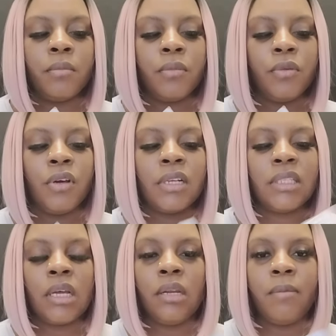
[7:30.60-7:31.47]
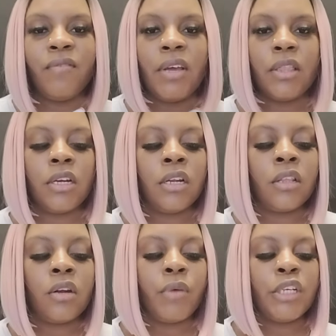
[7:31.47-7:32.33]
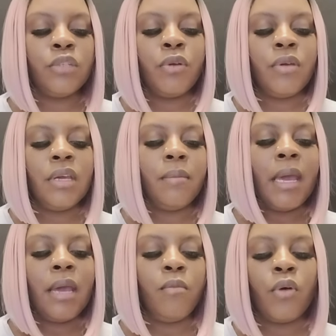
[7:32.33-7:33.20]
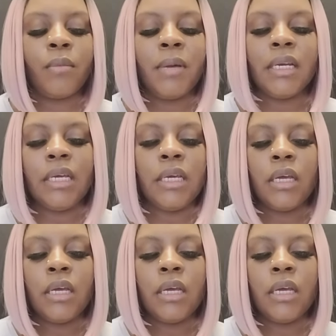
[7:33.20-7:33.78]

you're going to take a leap of faith in another direction where you can get paid more money.